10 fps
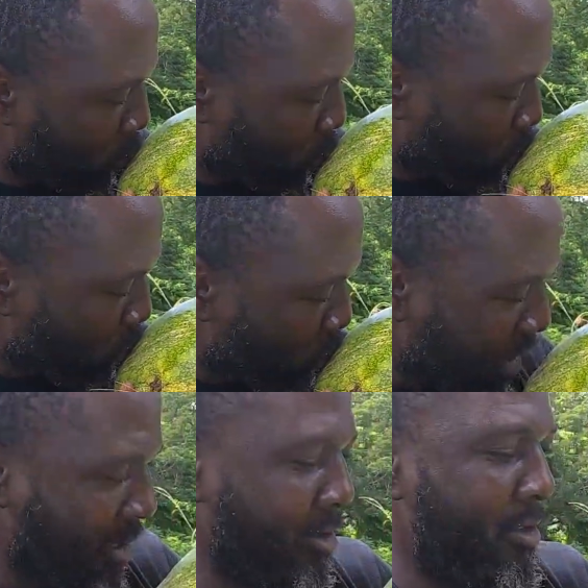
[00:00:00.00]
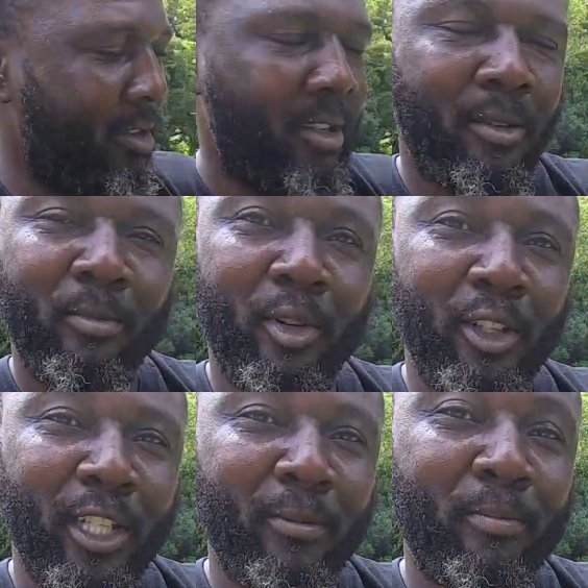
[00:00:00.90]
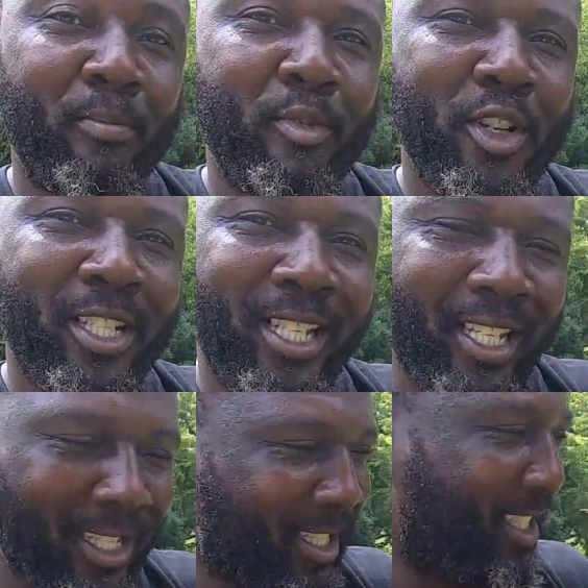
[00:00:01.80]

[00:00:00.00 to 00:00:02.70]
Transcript: Mwah. Mm-hmm. Oh, wow. Pumpkin pretty.